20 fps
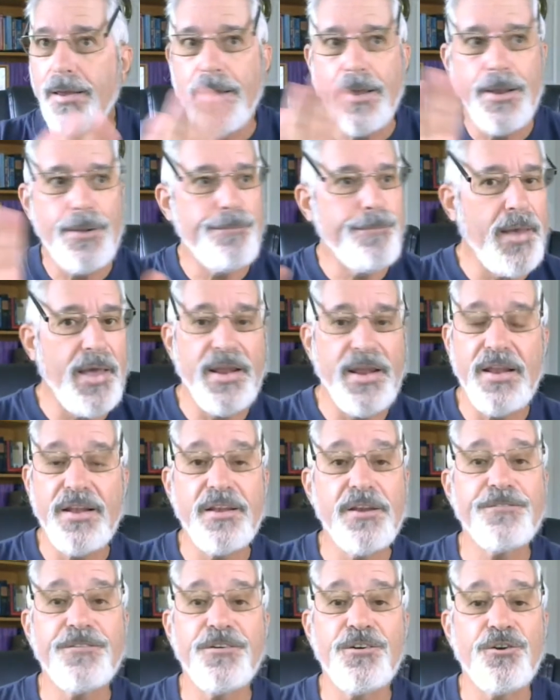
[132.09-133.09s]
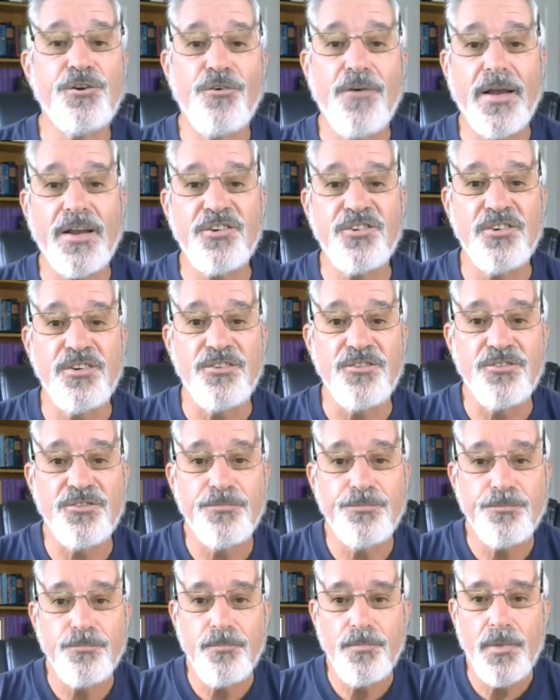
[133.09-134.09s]
in many different
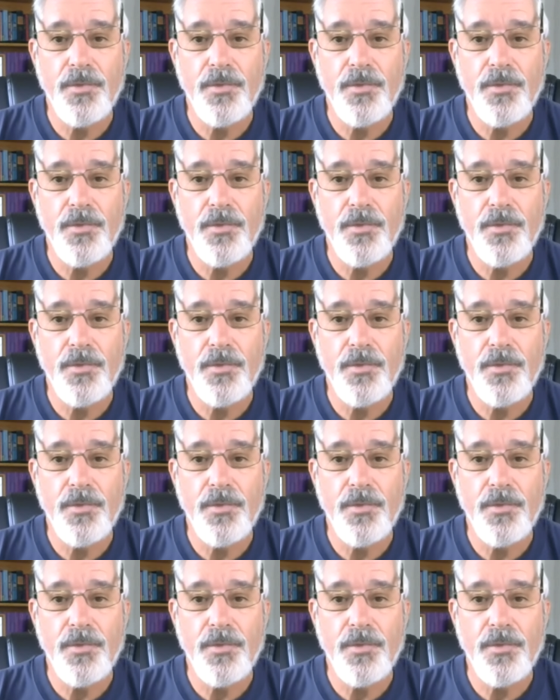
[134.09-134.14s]
directions.